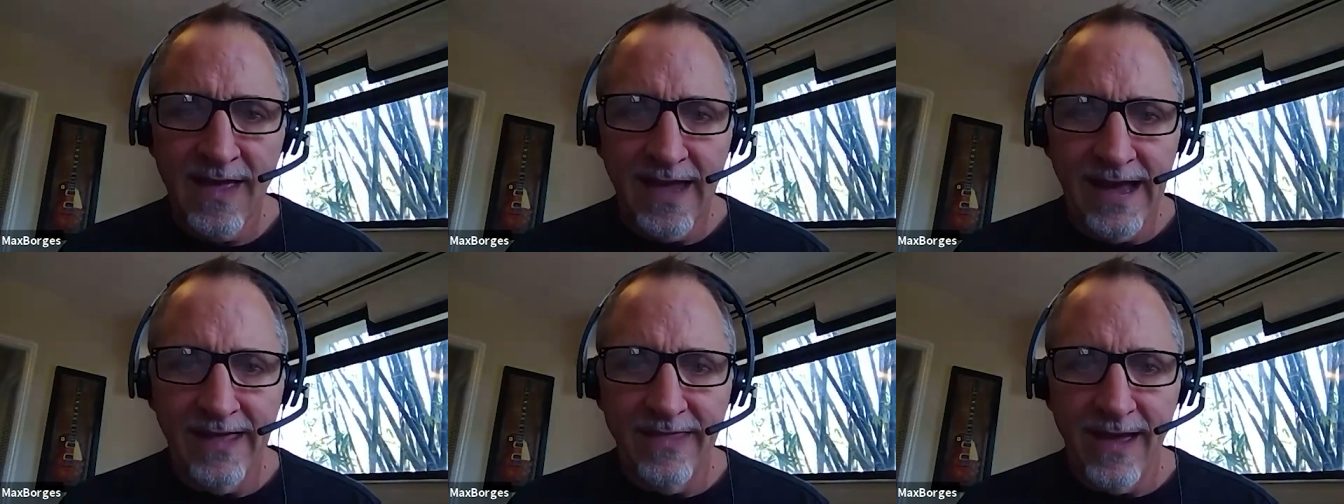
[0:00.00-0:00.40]

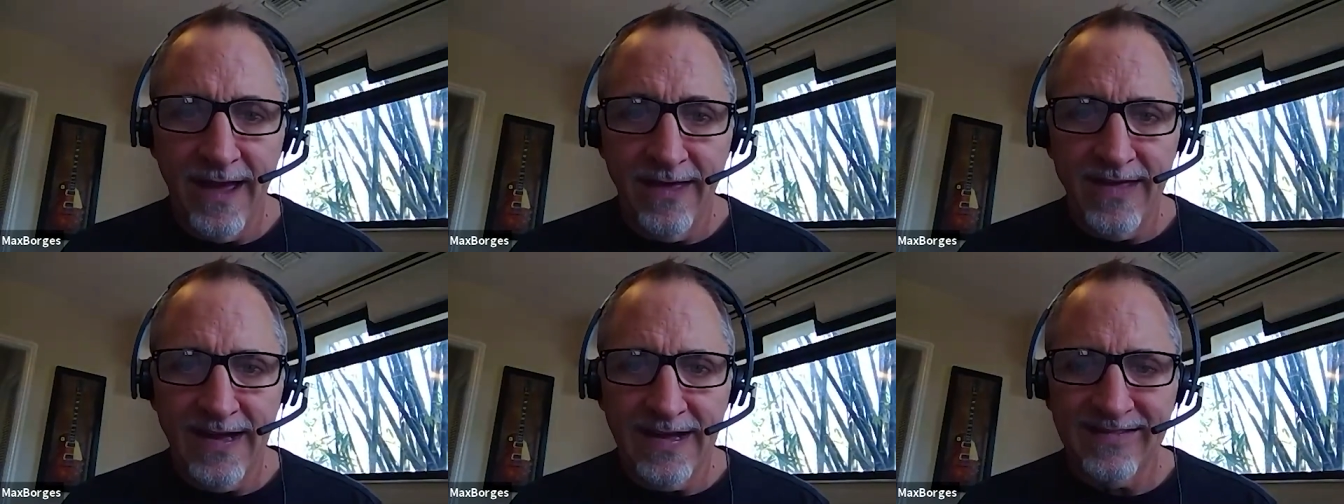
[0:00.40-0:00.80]
and
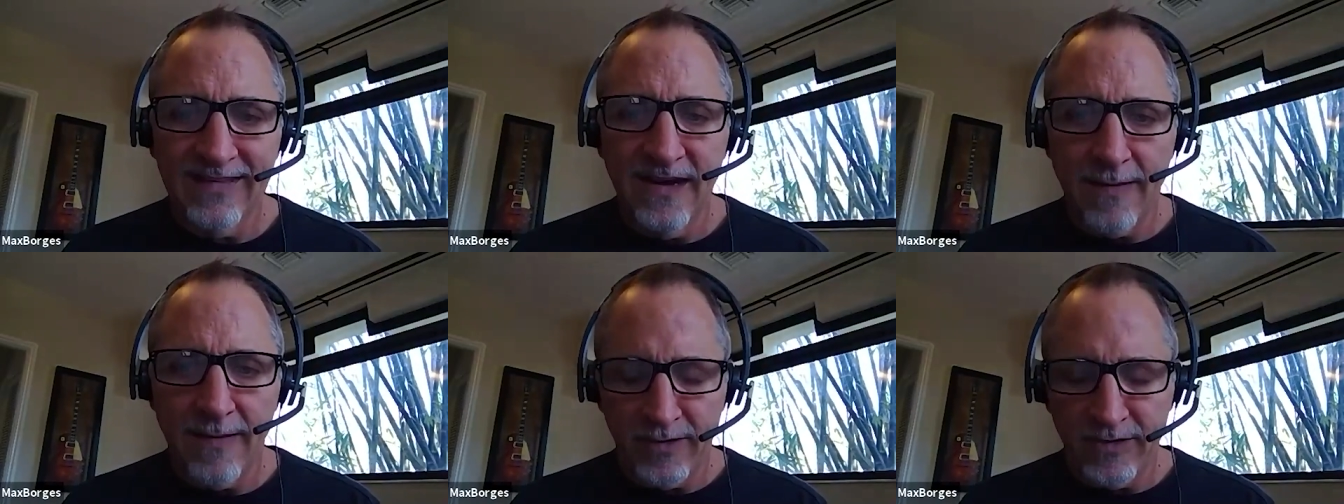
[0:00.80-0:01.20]
and that's
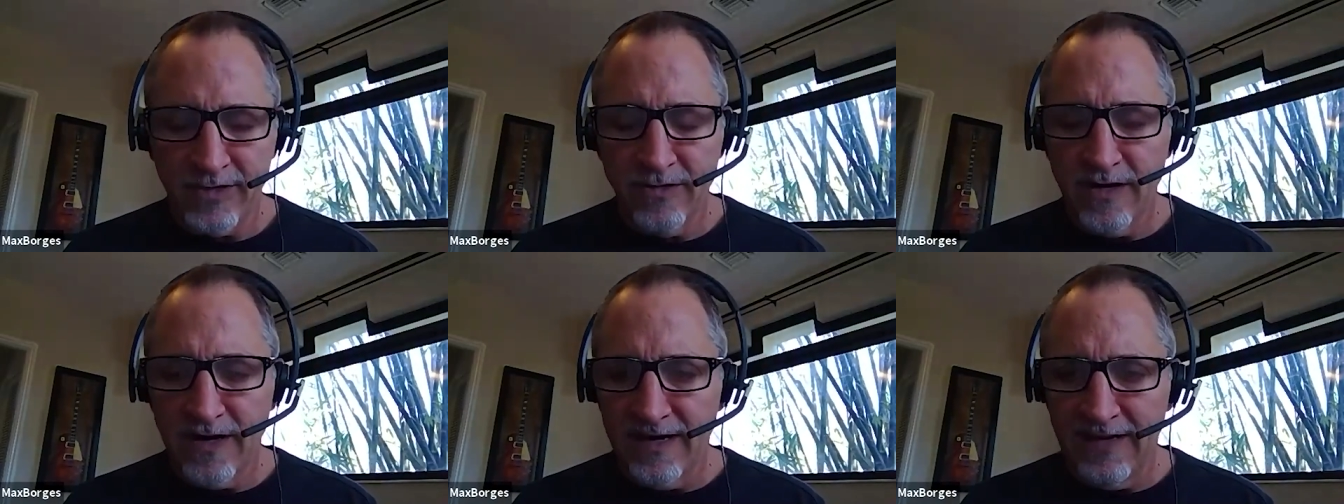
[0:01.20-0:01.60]
an
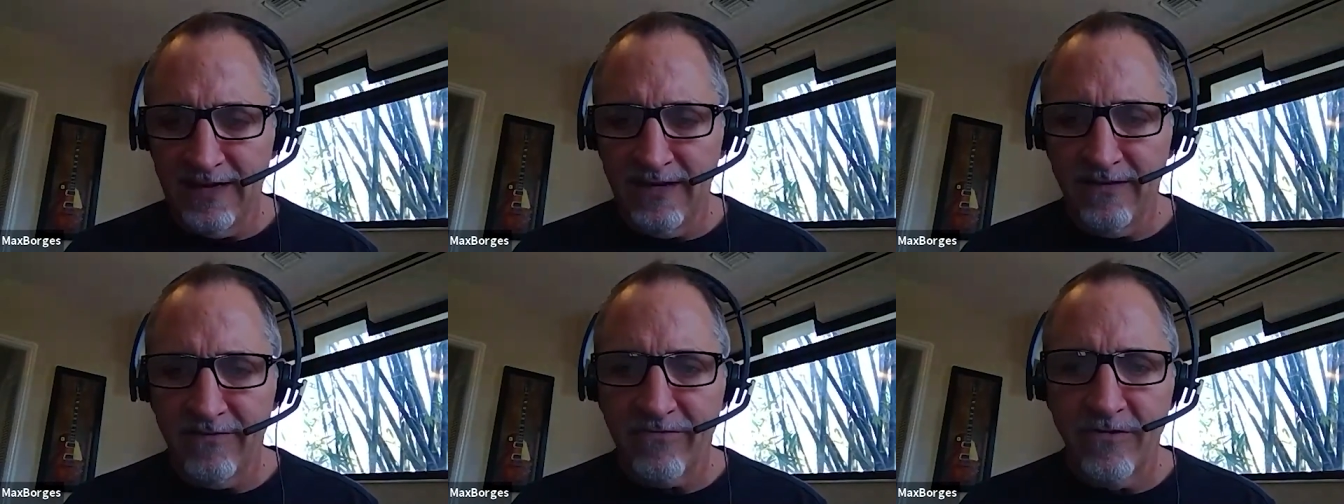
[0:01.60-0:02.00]

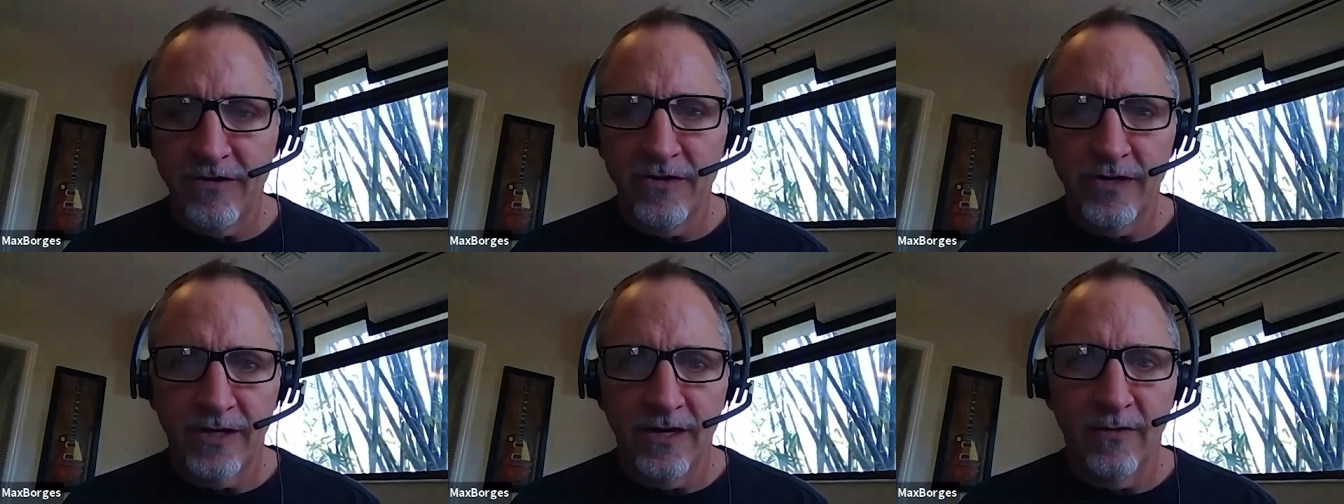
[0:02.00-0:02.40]
opportunity for
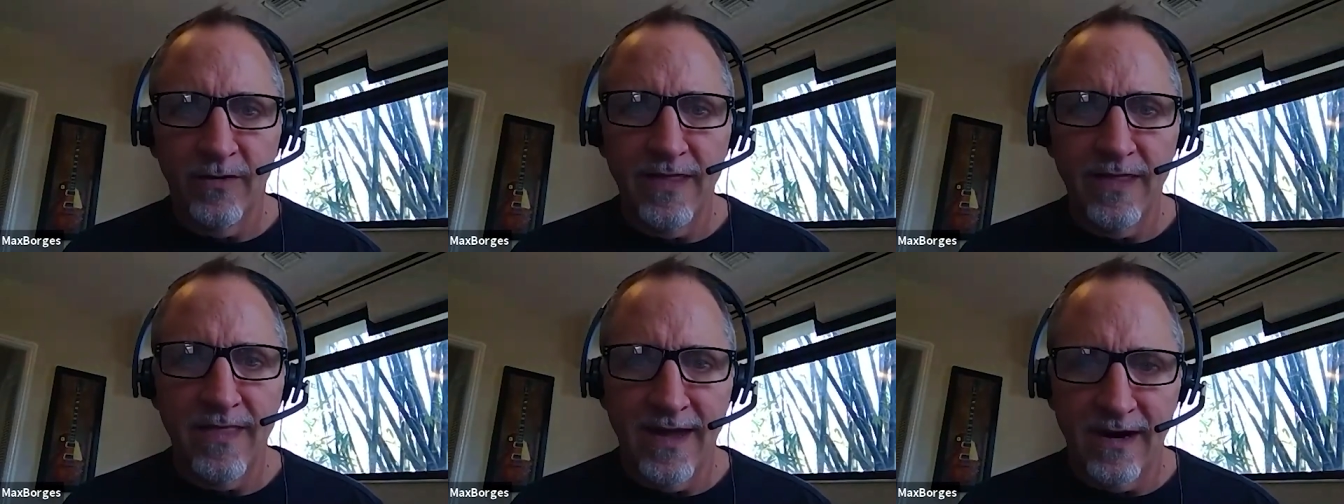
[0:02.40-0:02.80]
you to go
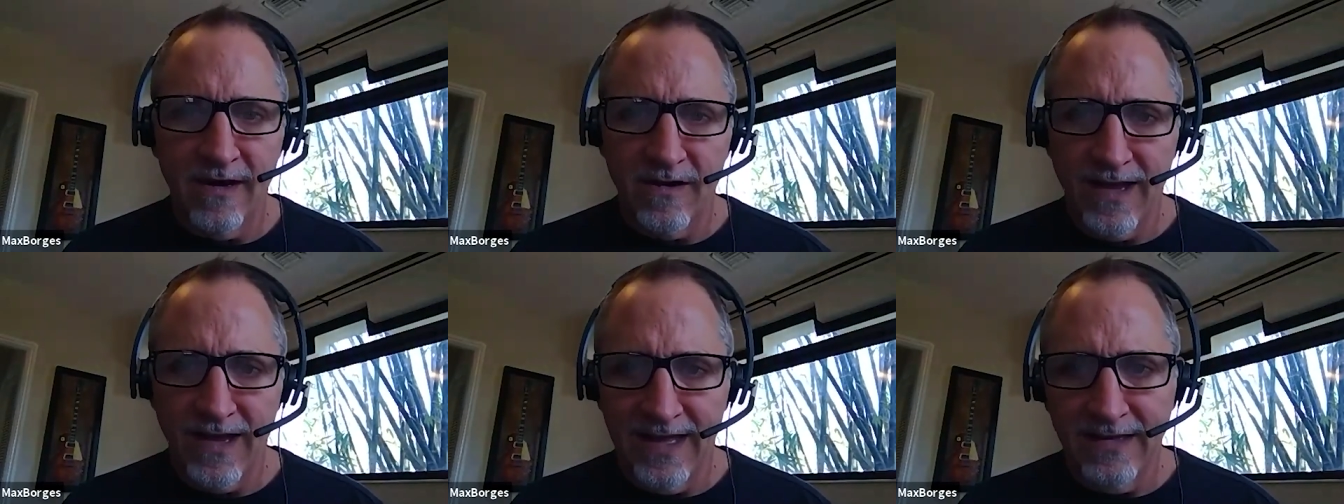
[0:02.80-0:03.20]
in
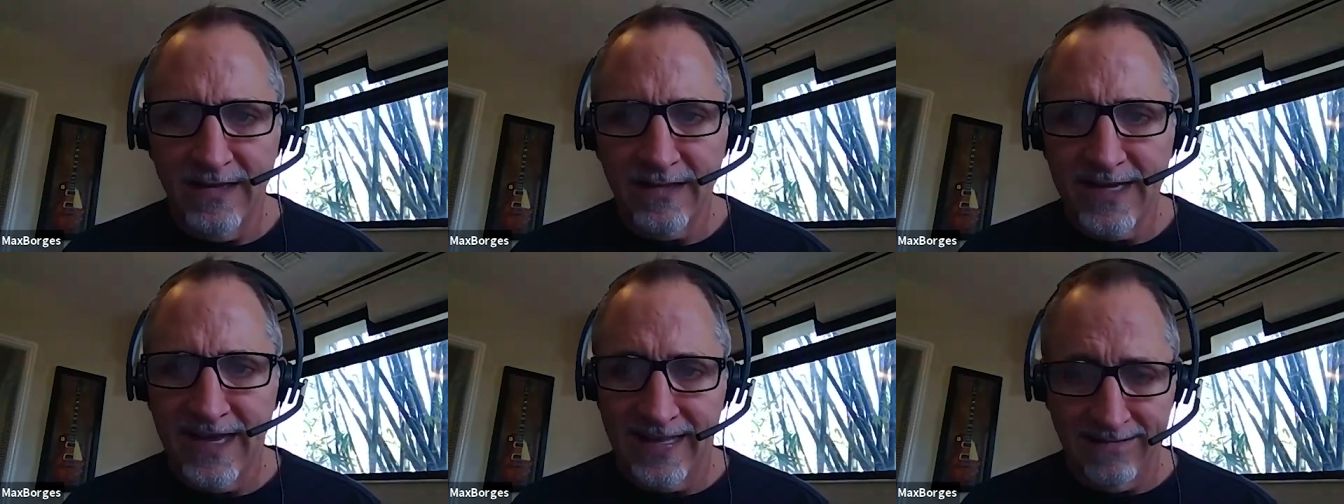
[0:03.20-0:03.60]
there
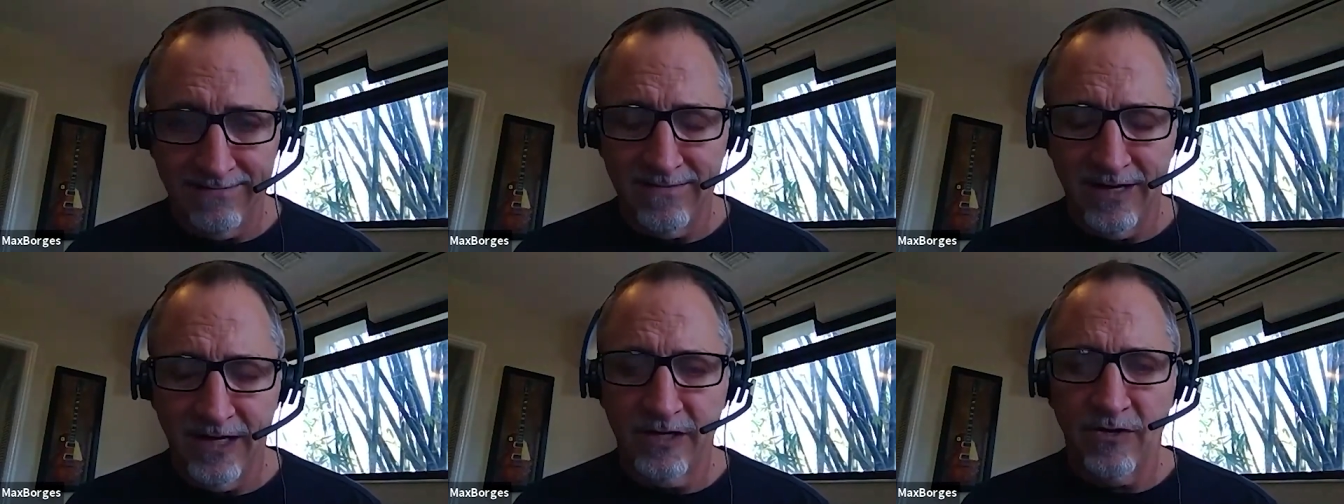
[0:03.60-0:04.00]
and get
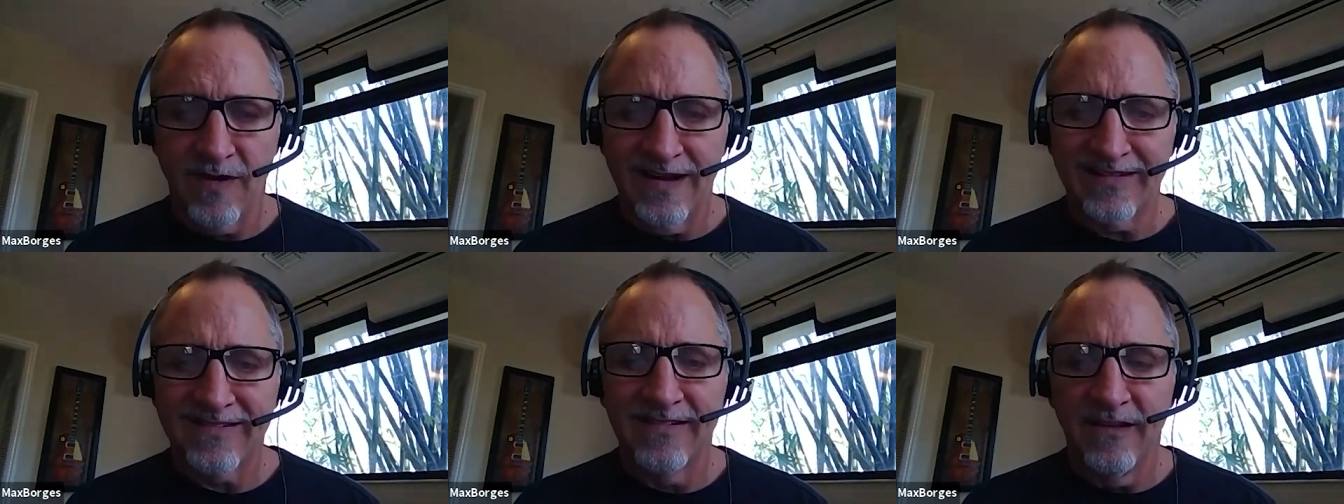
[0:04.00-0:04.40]

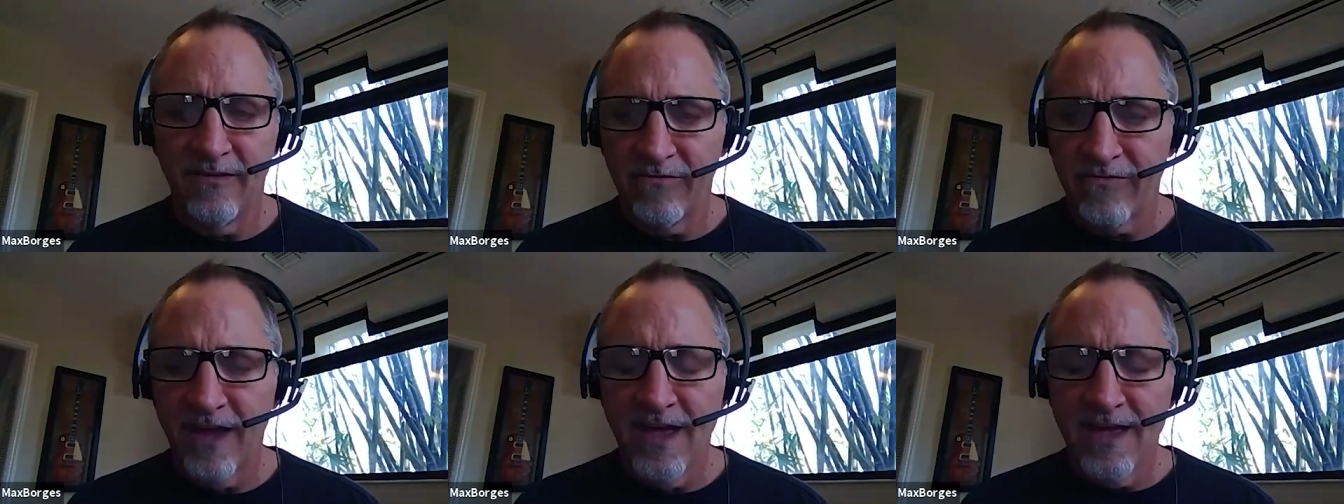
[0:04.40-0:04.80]

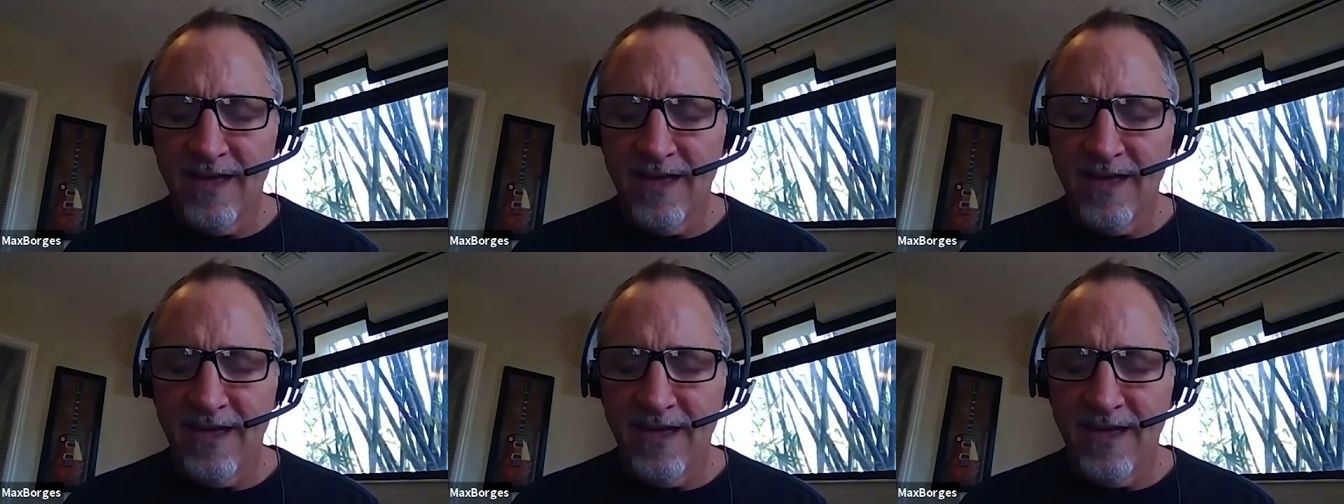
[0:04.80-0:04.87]
aggressive